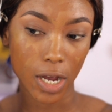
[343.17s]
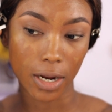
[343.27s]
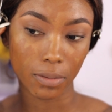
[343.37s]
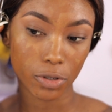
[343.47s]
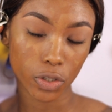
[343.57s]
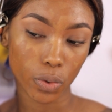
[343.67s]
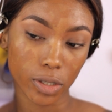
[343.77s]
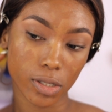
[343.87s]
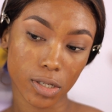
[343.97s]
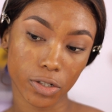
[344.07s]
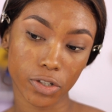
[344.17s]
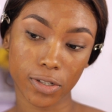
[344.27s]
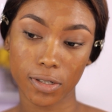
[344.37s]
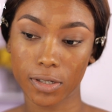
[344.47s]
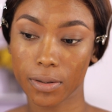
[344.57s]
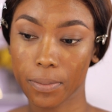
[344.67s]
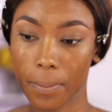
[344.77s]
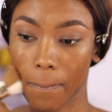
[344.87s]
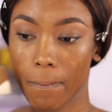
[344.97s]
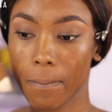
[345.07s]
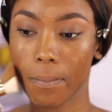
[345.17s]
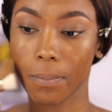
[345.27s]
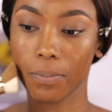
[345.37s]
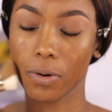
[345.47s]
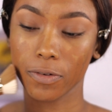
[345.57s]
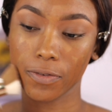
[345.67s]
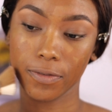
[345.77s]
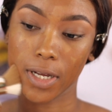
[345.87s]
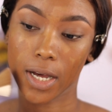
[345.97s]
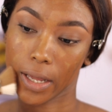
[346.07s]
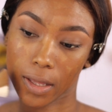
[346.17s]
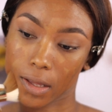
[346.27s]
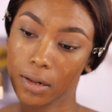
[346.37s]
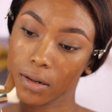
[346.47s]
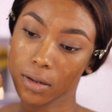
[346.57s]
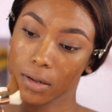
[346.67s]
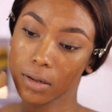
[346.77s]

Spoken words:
and I'm just going to just buff that in.